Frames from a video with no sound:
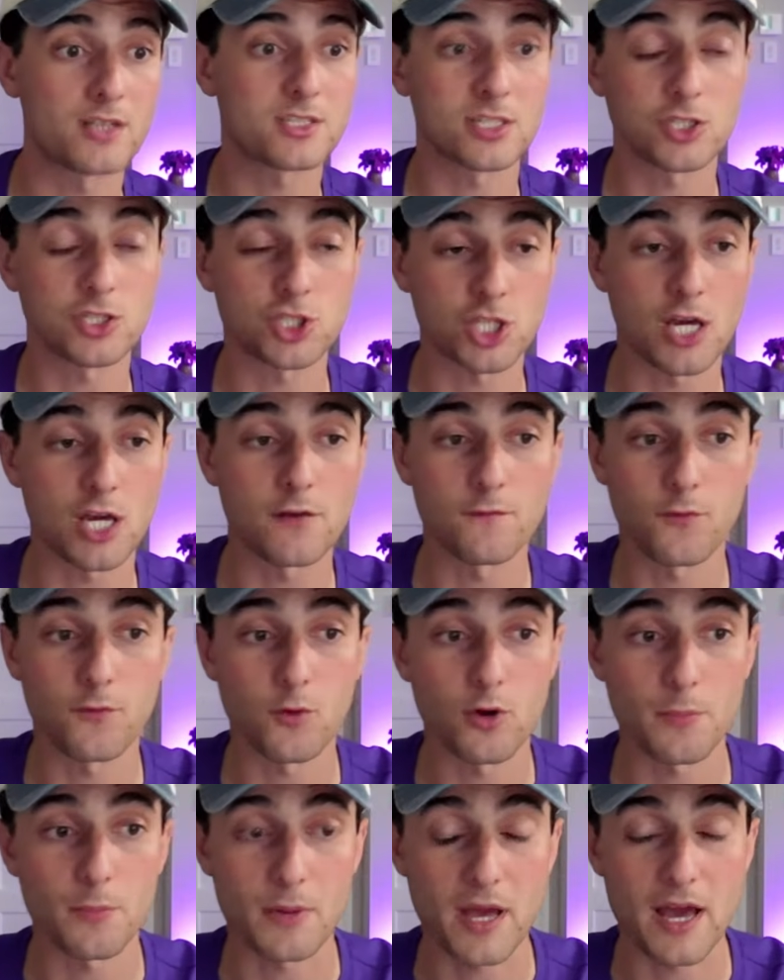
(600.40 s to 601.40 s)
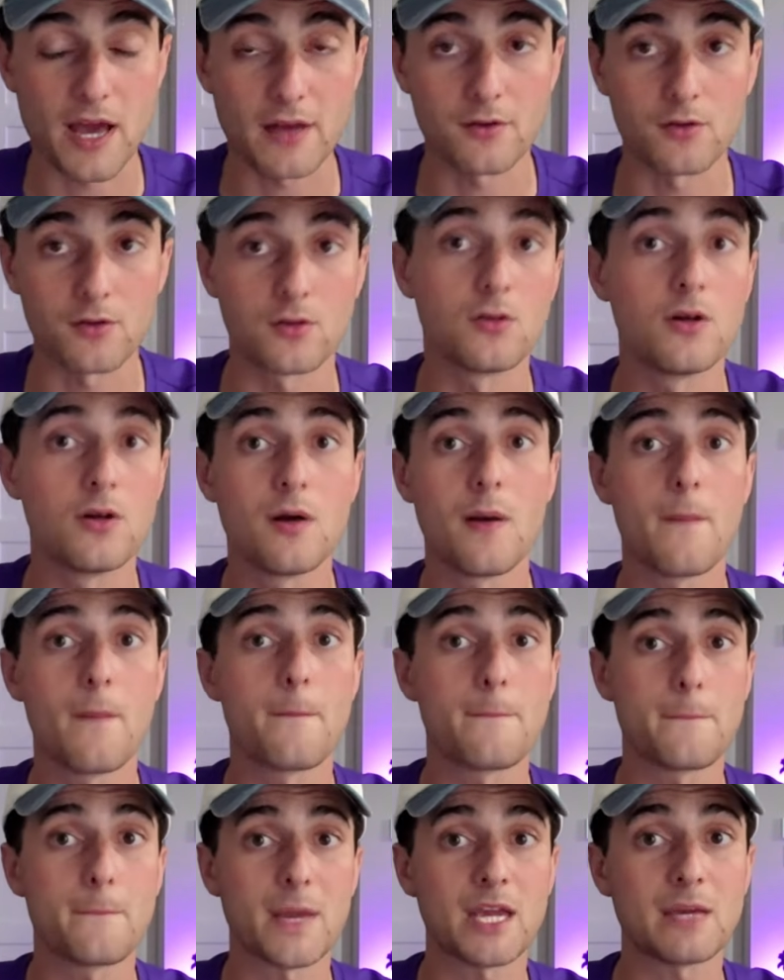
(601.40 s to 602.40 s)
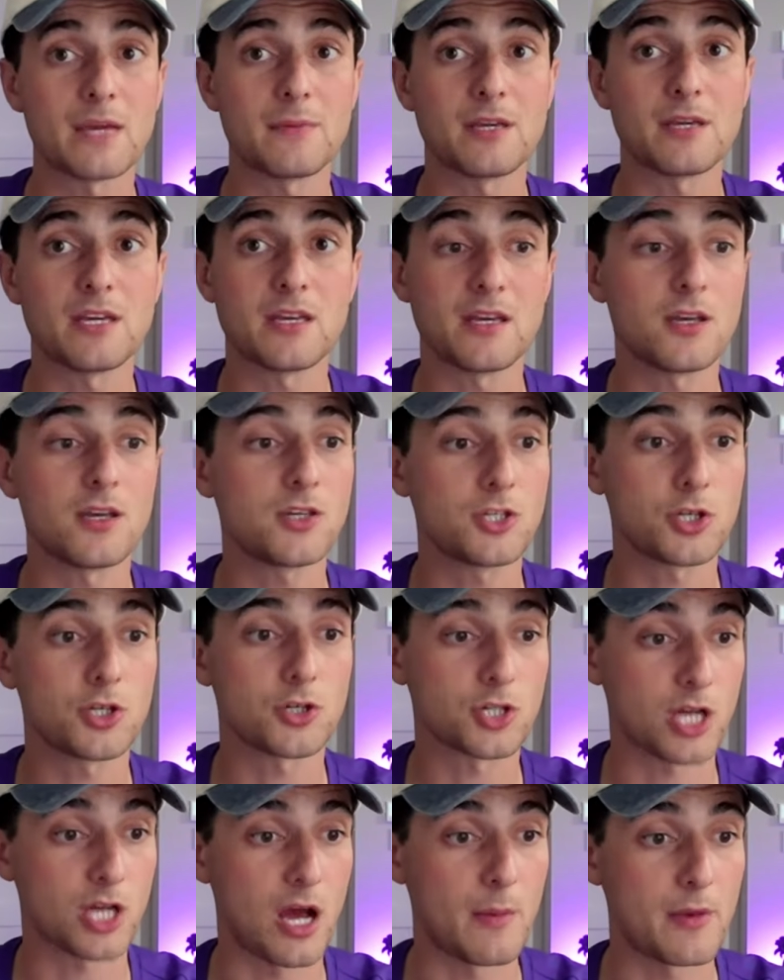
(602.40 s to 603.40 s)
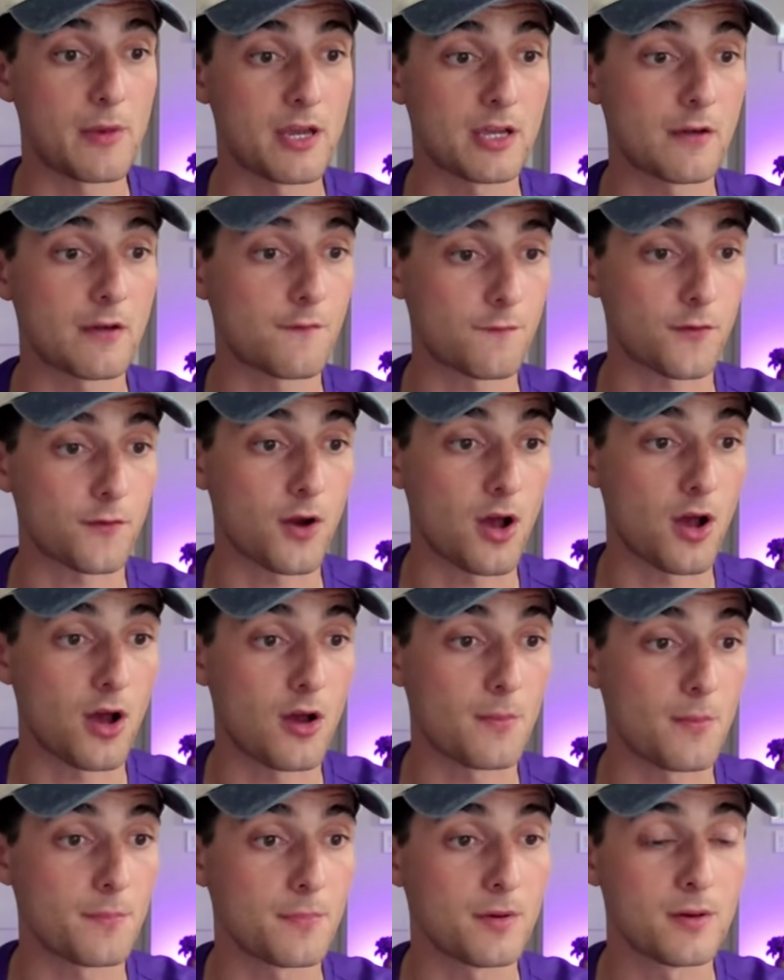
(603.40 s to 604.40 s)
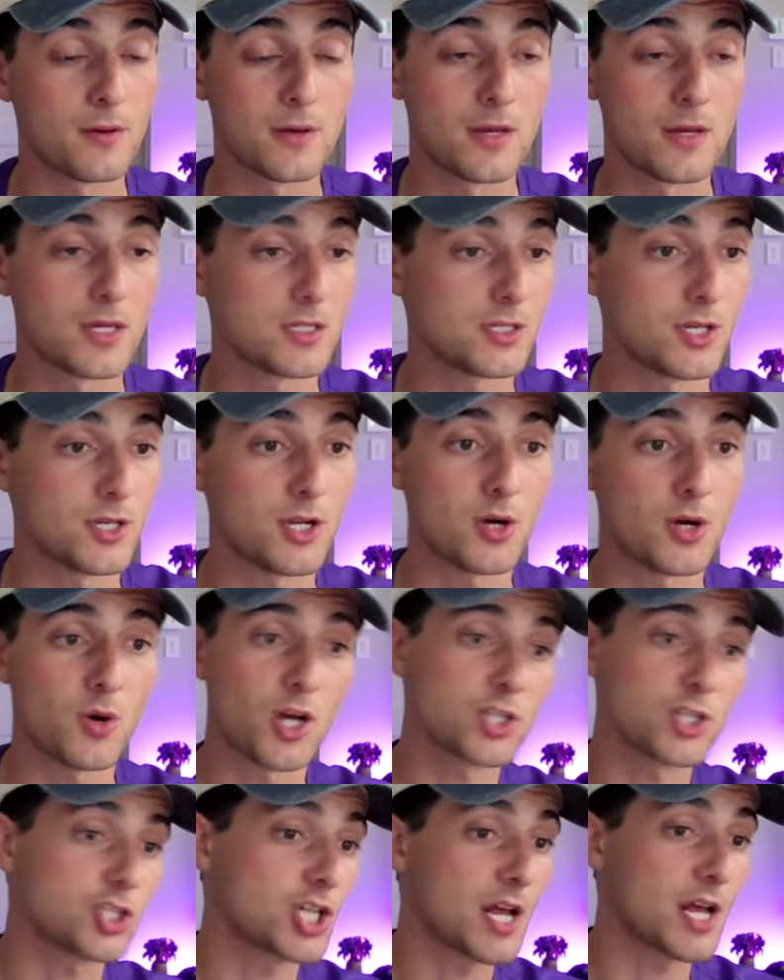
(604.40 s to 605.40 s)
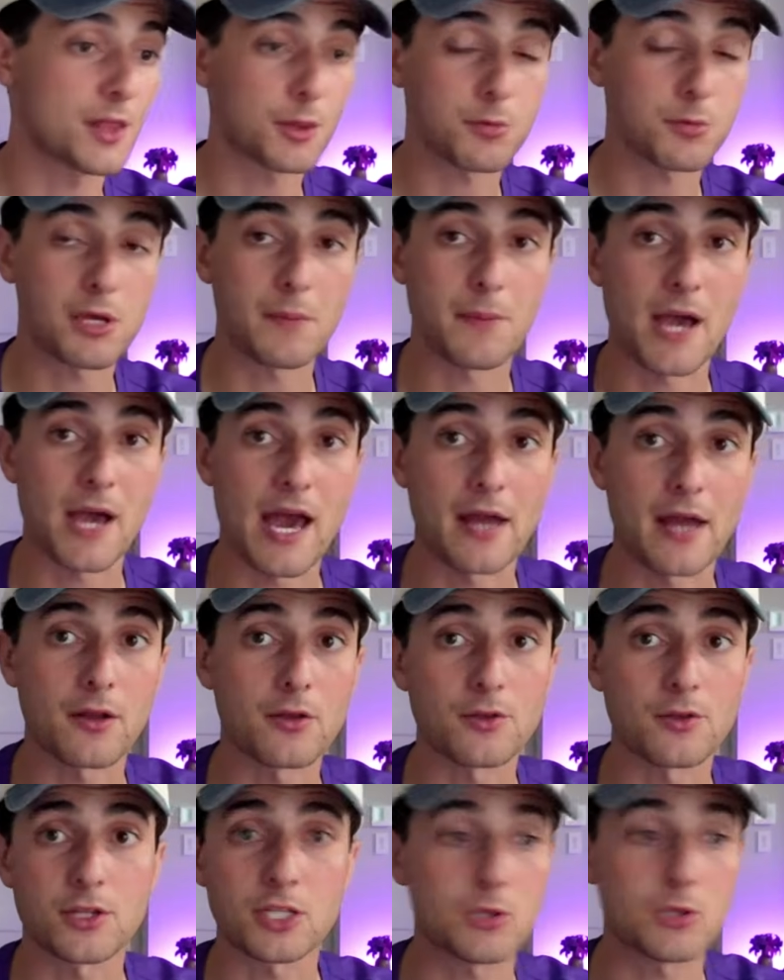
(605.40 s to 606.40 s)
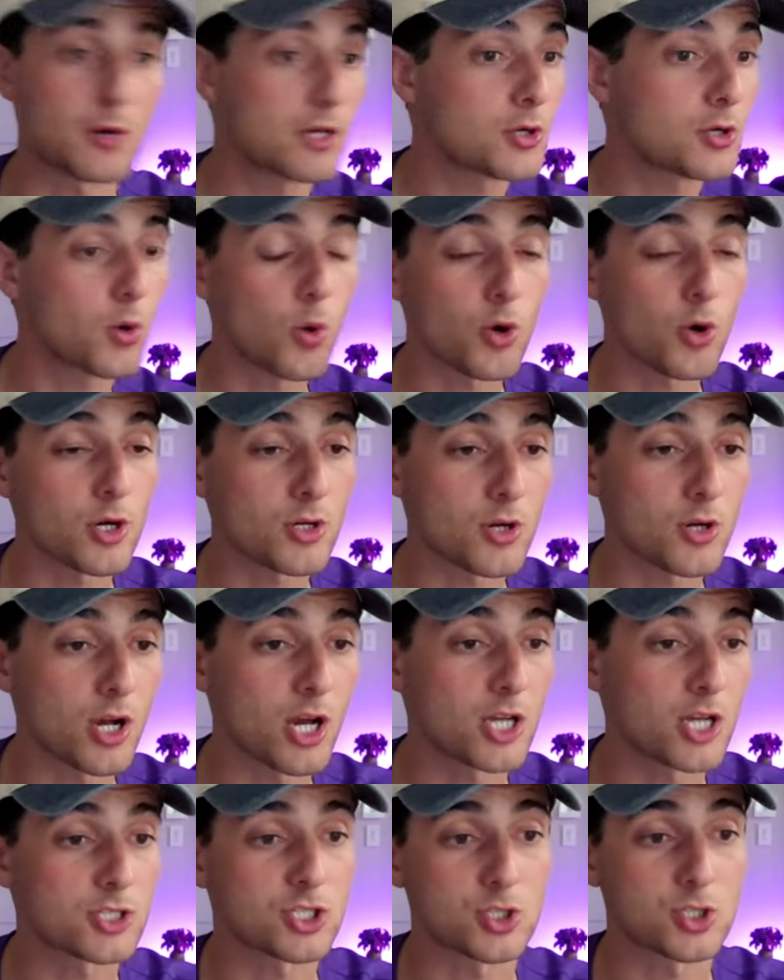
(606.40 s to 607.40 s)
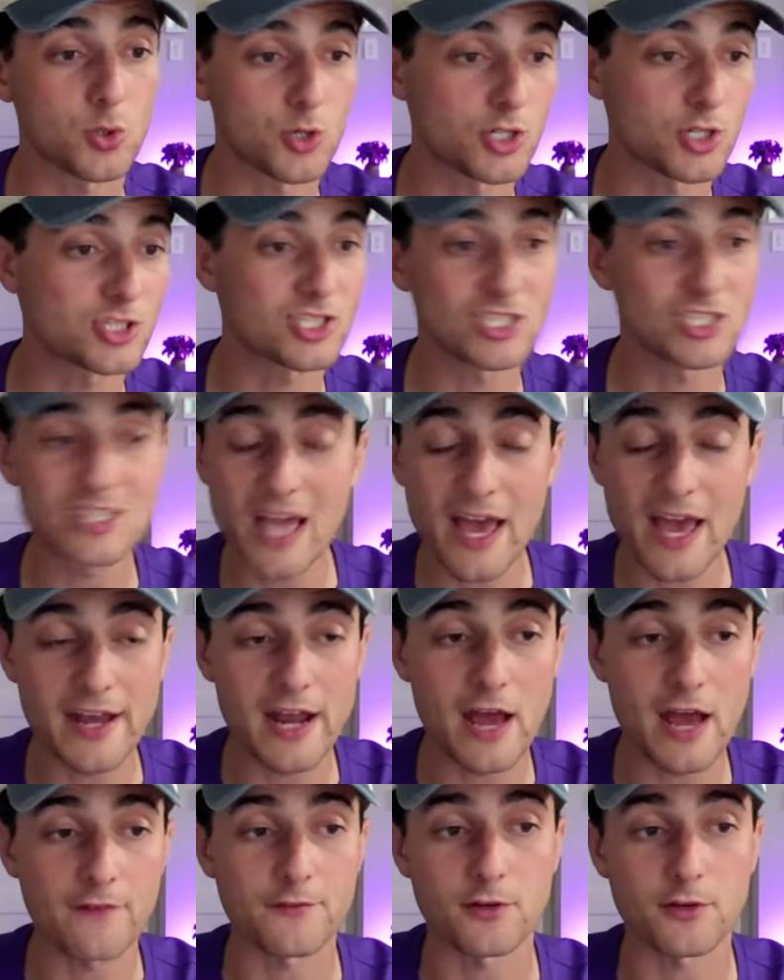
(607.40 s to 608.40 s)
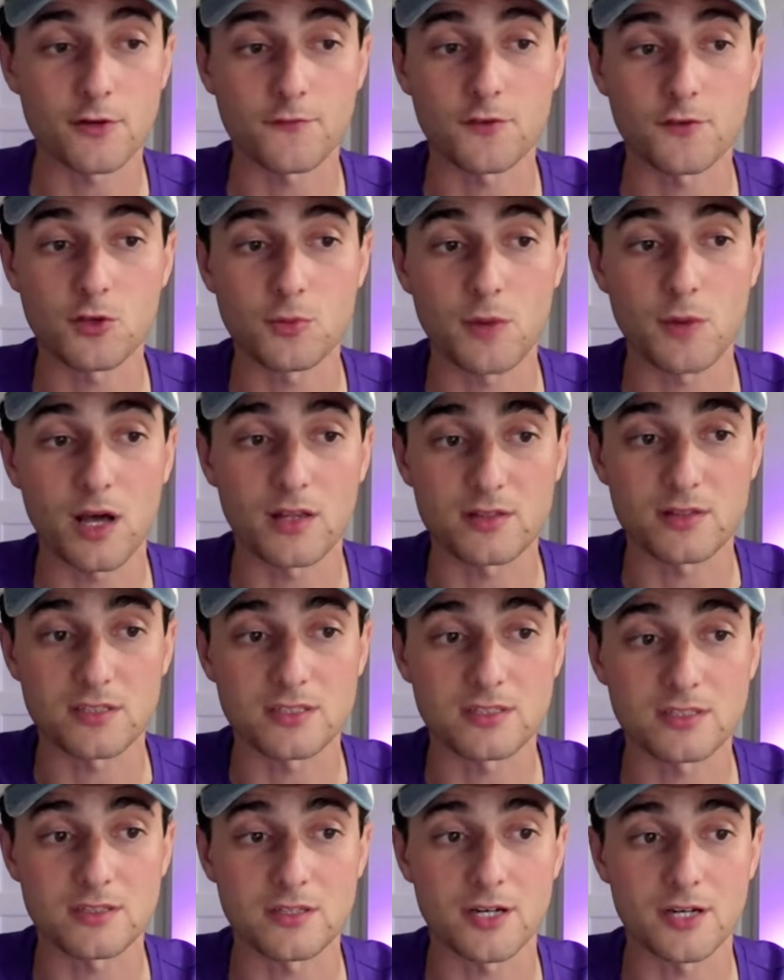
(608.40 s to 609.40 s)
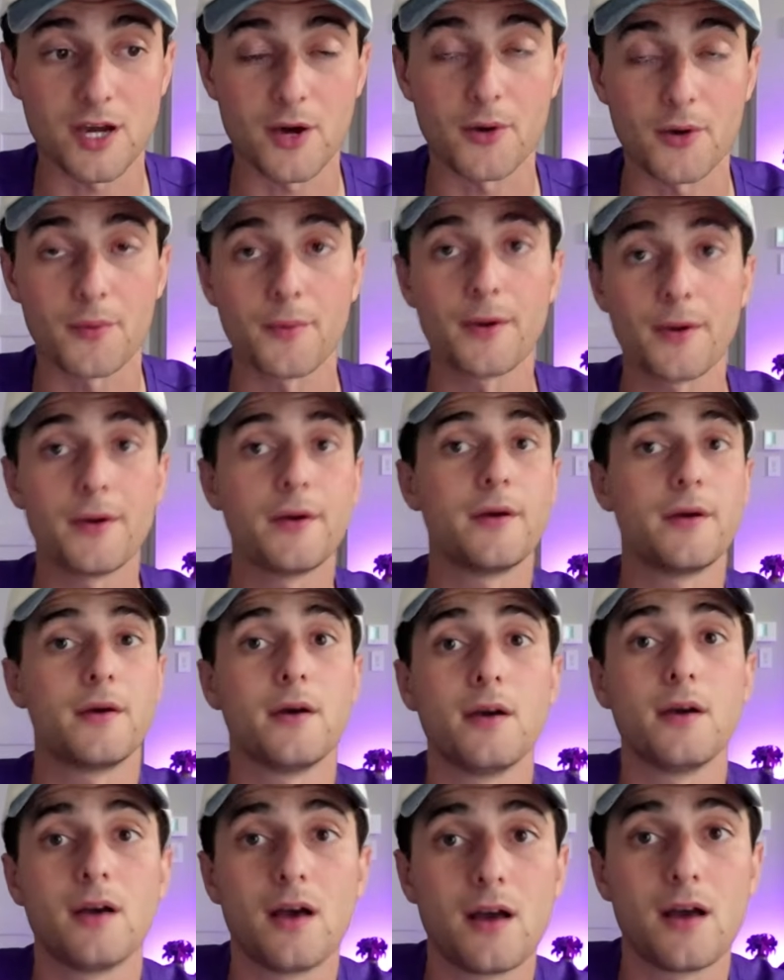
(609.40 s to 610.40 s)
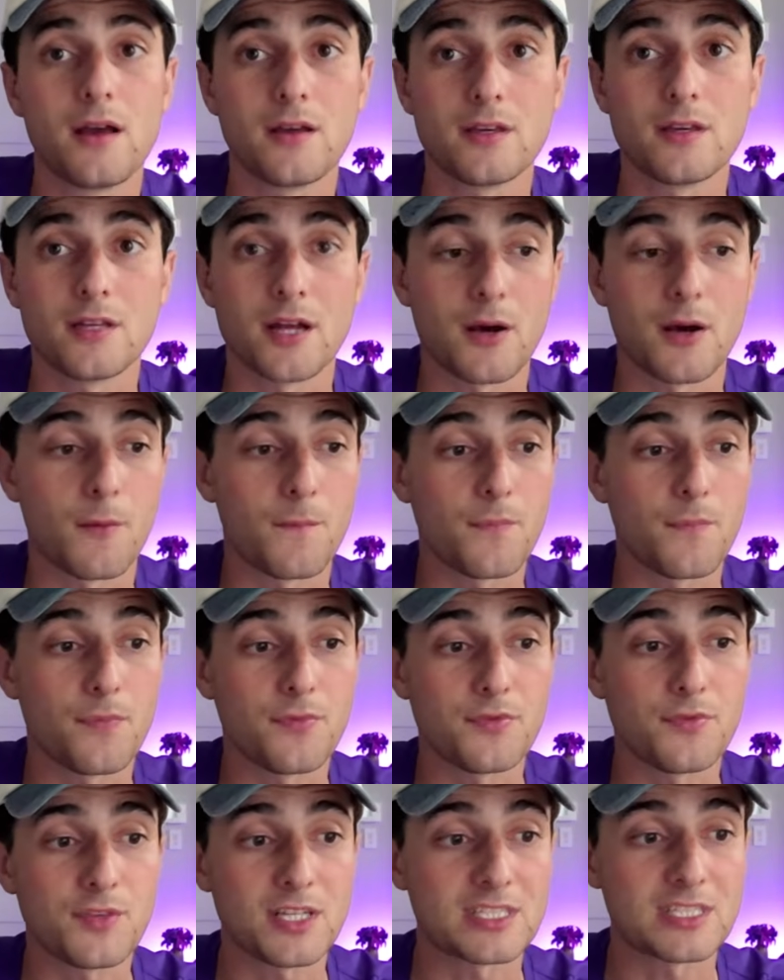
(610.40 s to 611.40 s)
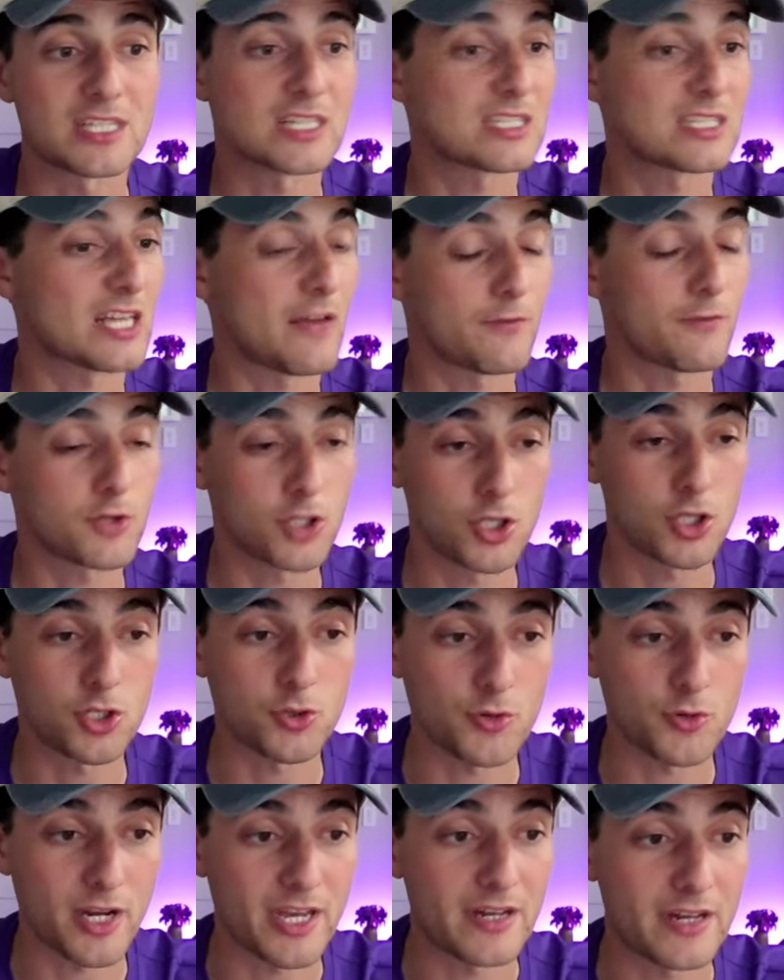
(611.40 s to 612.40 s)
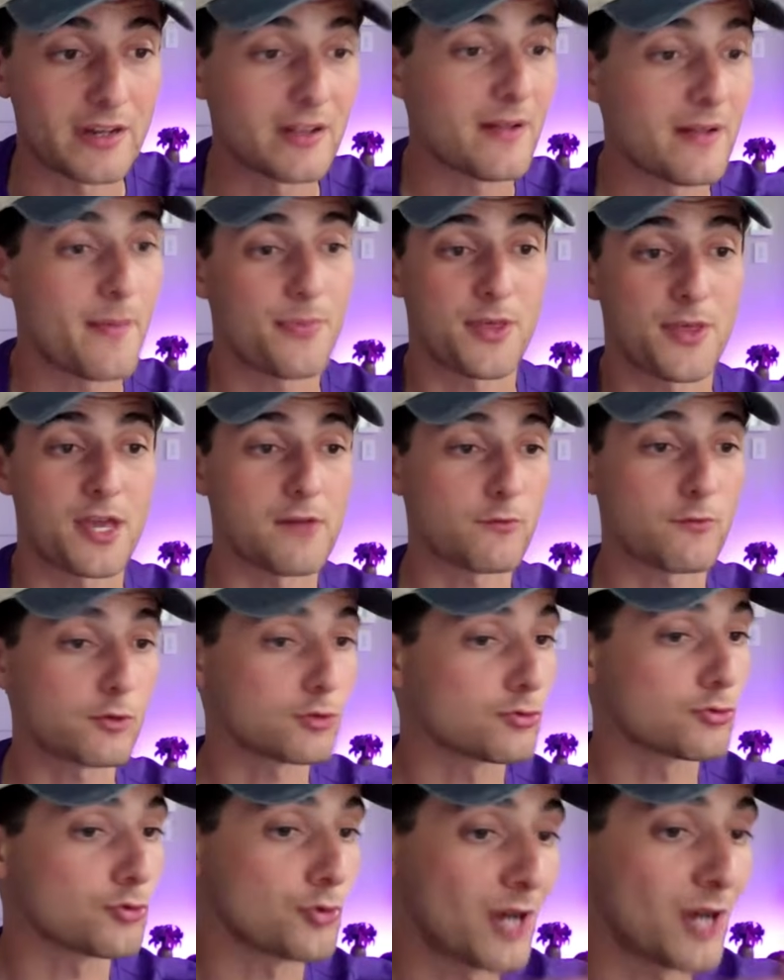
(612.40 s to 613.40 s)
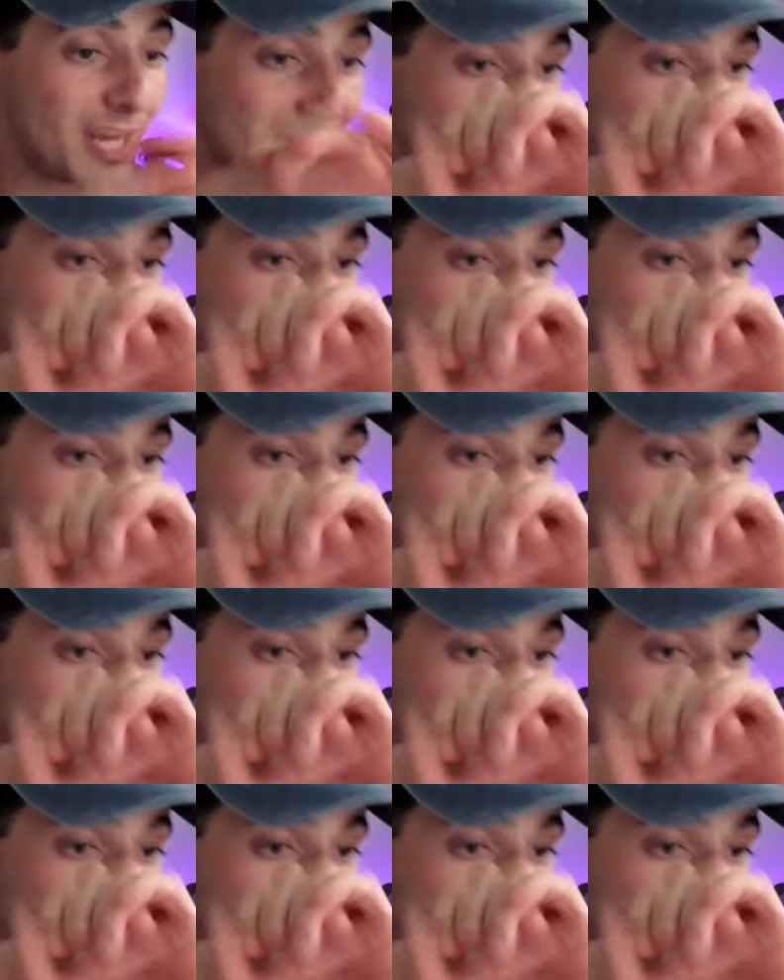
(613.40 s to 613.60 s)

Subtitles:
a Gen 4 paddle, maybe you're coming from, a Gen 3 paddle that you had core crush or it's dead after a few months, these things, they have good grit, they have great